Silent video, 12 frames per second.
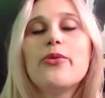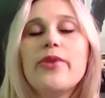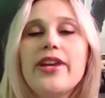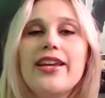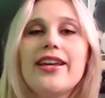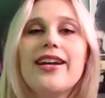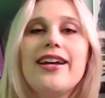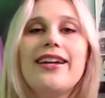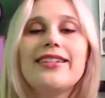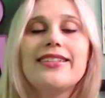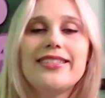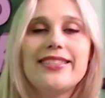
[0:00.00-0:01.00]
we
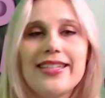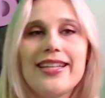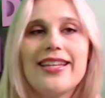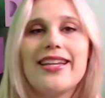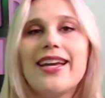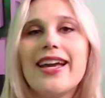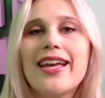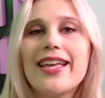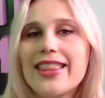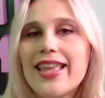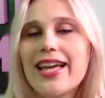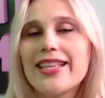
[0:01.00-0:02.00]
see
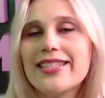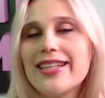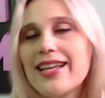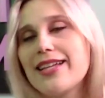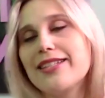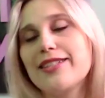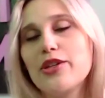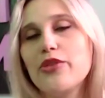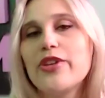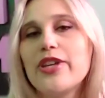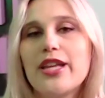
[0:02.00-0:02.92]
that Sylvie